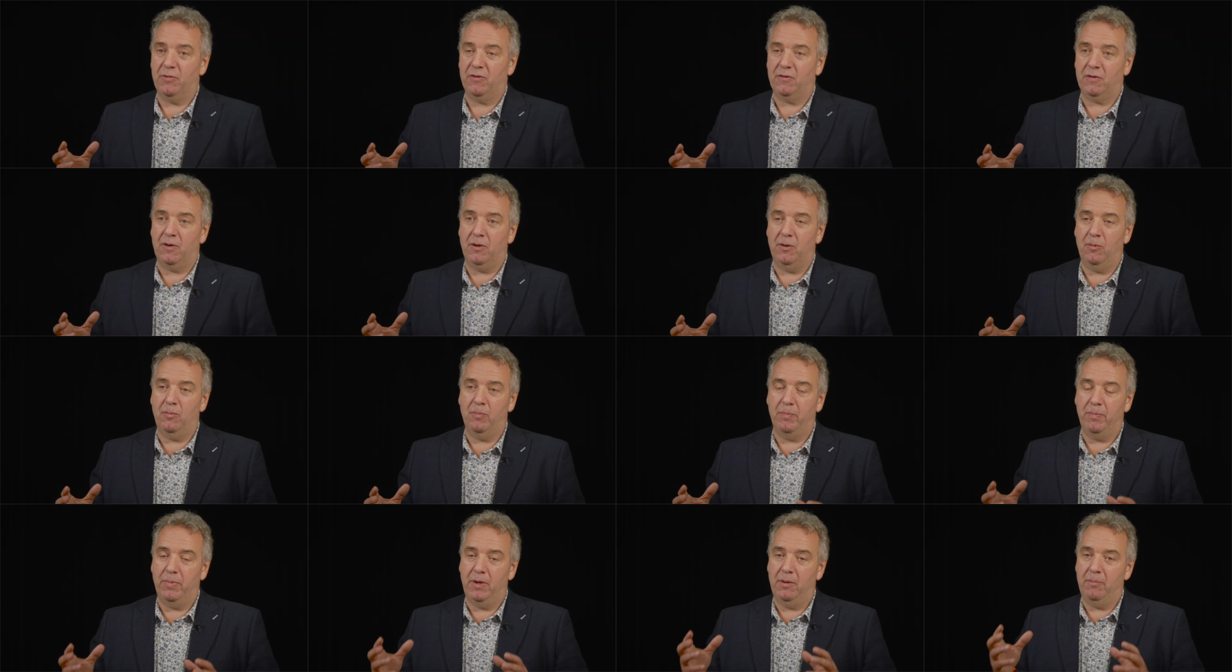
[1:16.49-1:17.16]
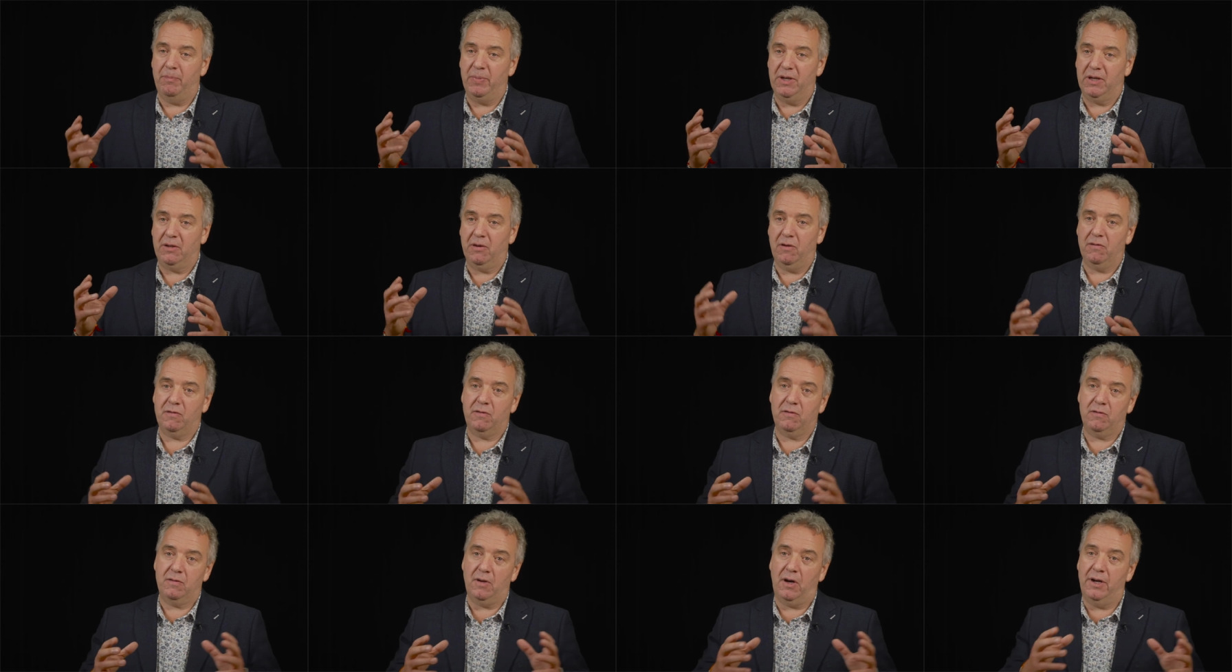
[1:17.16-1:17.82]
So
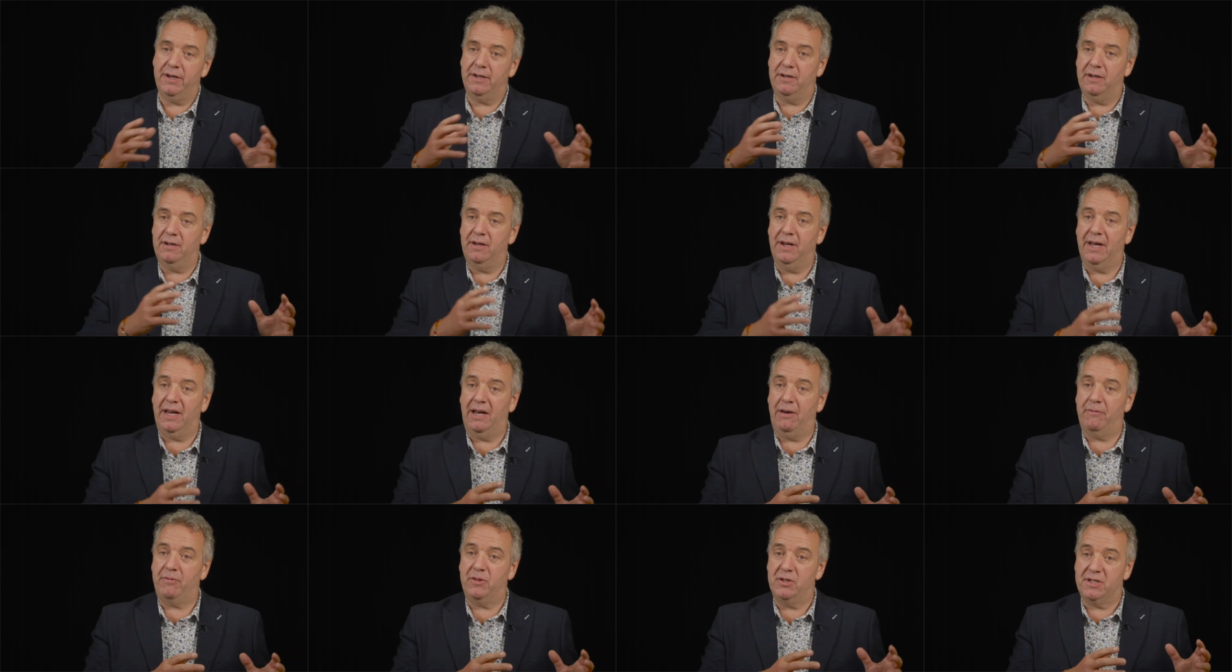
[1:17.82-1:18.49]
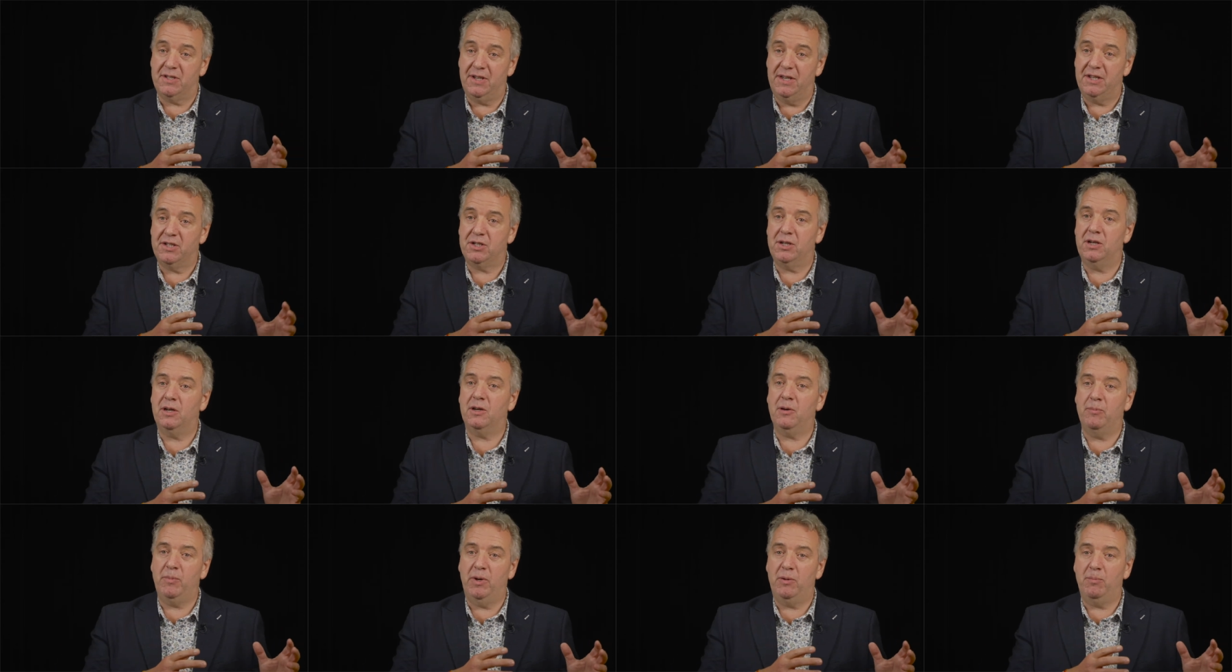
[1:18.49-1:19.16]
because I didn't have the
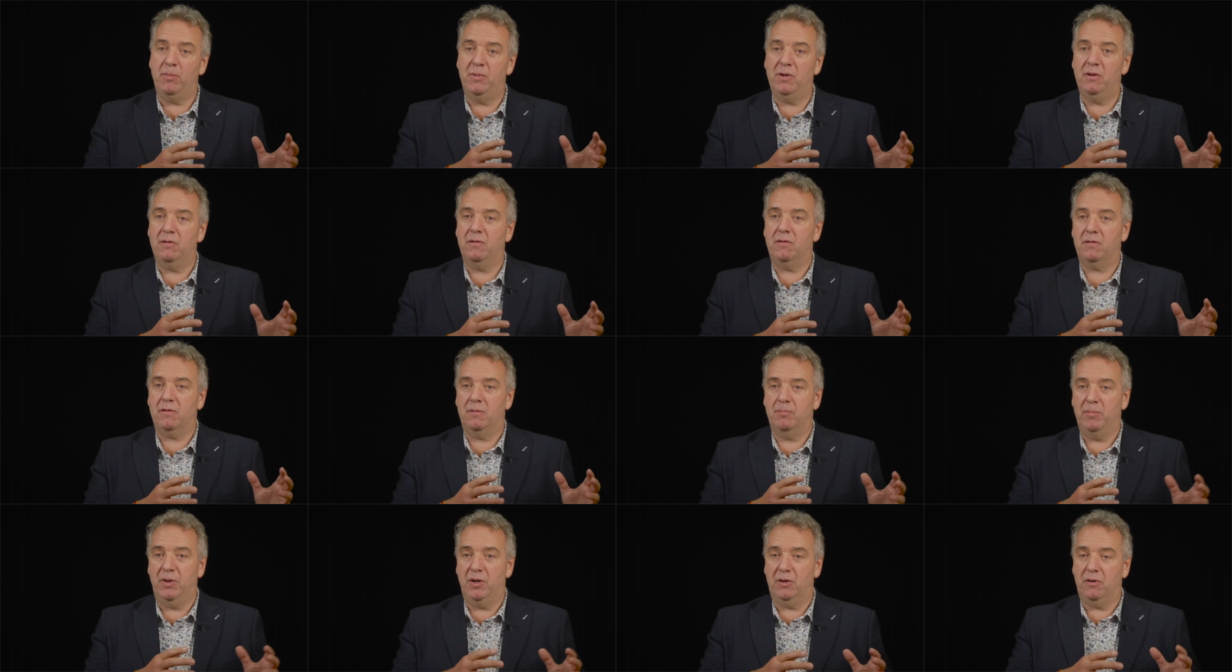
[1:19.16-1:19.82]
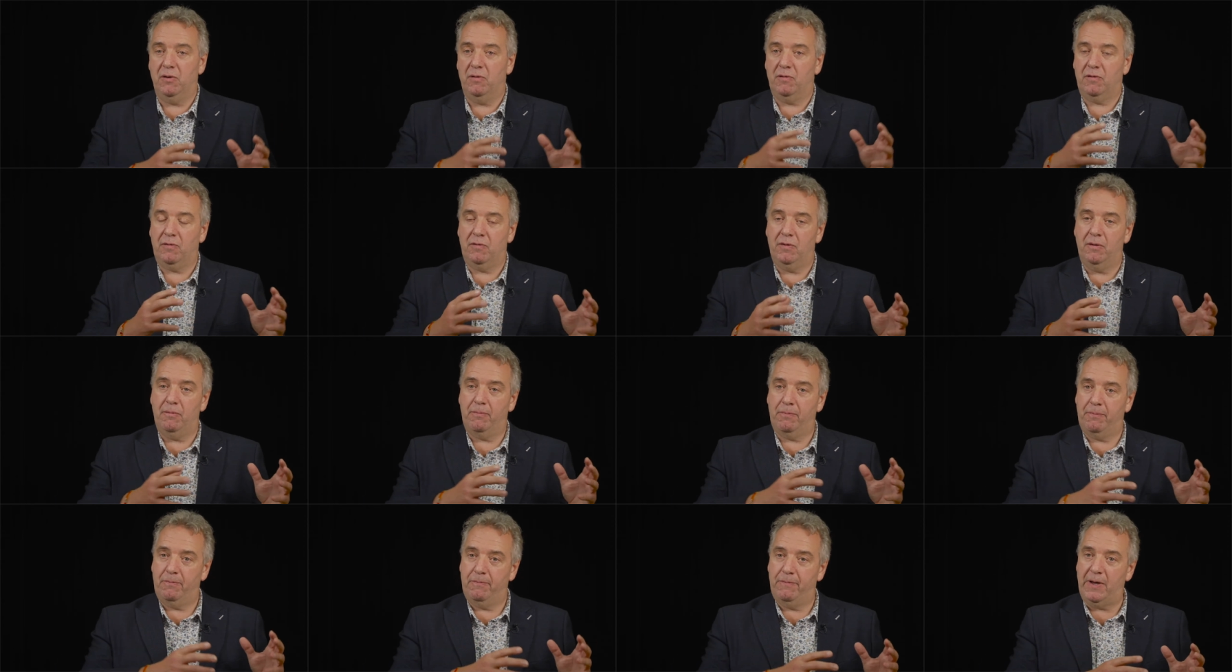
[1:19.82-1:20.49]
teaching commitments, because the
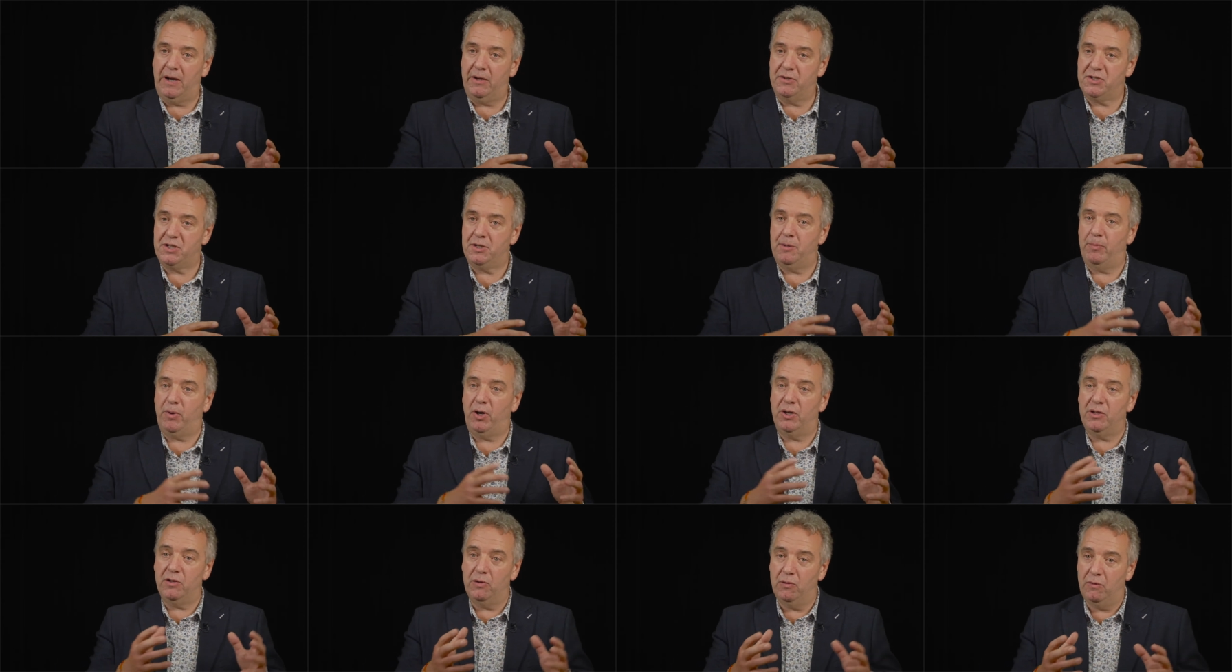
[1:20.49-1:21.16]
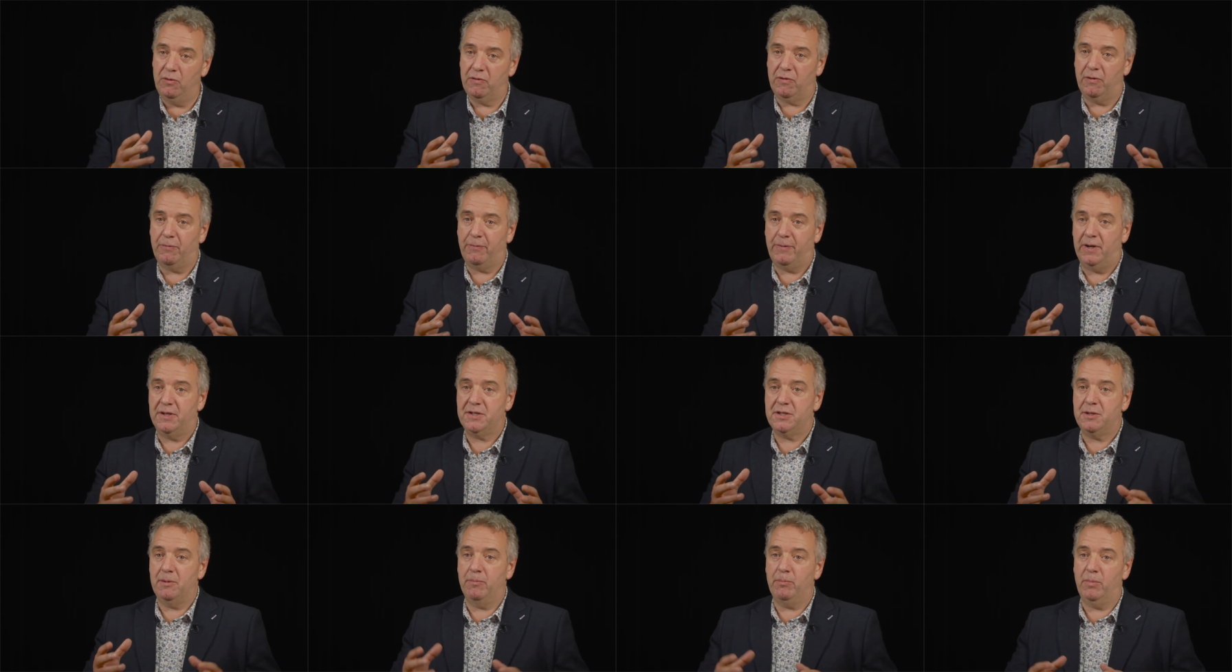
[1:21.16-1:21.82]
fellowship, I used the
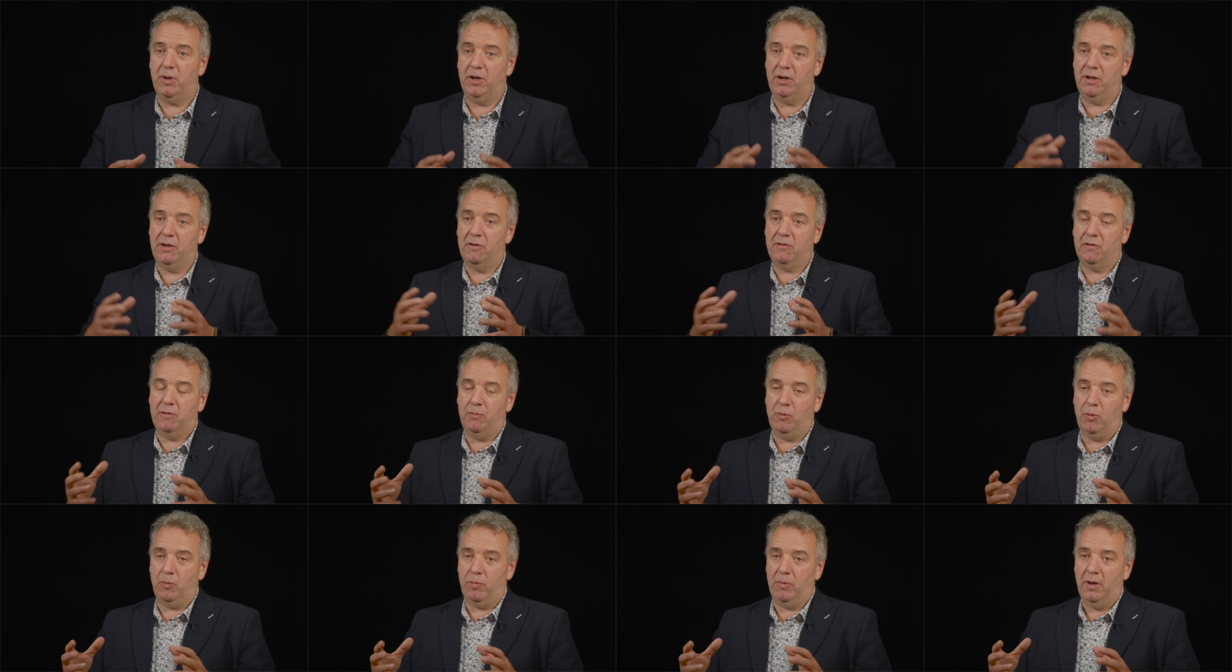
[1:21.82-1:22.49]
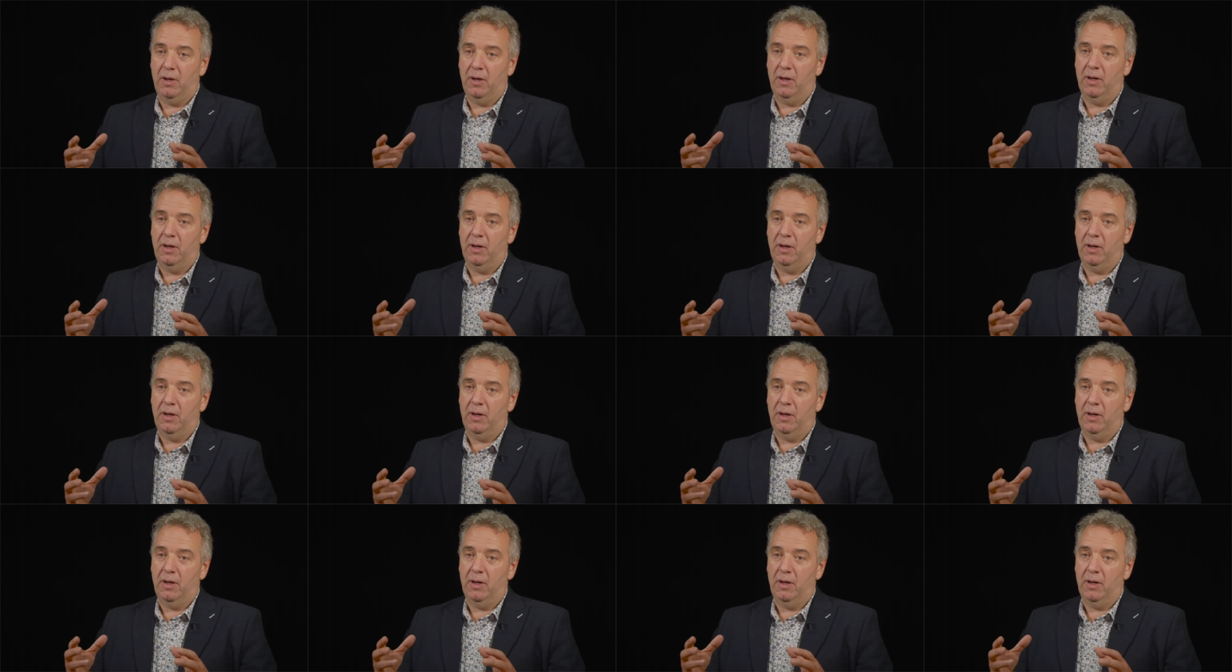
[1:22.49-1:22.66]
fellowship money to